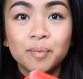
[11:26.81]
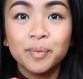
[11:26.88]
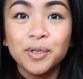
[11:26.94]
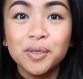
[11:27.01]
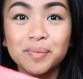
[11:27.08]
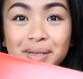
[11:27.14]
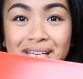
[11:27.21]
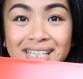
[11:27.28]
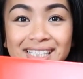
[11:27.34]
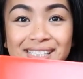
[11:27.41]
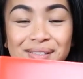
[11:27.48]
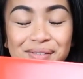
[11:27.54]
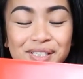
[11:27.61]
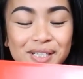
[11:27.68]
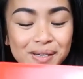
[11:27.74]

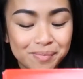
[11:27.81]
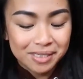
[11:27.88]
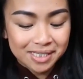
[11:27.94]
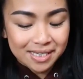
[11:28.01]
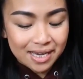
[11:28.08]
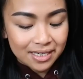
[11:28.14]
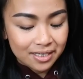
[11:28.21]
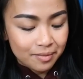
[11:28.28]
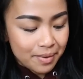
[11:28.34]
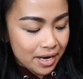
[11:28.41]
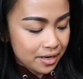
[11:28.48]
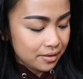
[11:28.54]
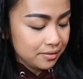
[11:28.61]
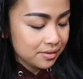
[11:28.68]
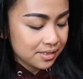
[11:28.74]
Pumas, which I'm excited
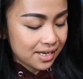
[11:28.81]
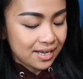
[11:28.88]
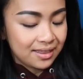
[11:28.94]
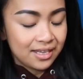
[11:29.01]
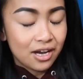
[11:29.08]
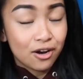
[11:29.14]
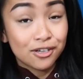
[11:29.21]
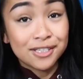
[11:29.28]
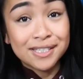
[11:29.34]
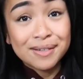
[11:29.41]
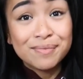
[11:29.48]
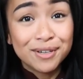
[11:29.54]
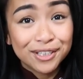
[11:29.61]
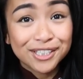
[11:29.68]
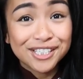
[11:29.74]
about, and they are
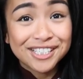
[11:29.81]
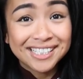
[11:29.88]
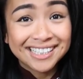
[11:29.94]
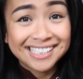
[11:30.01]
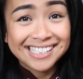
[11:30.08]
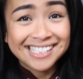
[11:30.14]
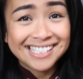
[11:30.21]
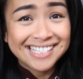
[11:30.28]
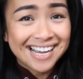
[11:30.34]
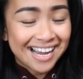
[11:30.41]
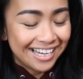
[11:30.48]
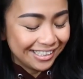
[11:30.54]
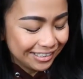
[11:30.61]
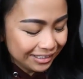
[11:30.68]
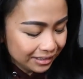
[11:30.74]
similar to this
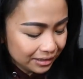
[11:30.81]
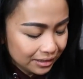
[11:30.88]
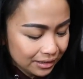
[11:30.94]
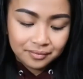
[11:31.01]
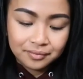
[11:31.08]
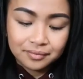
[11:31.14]
style.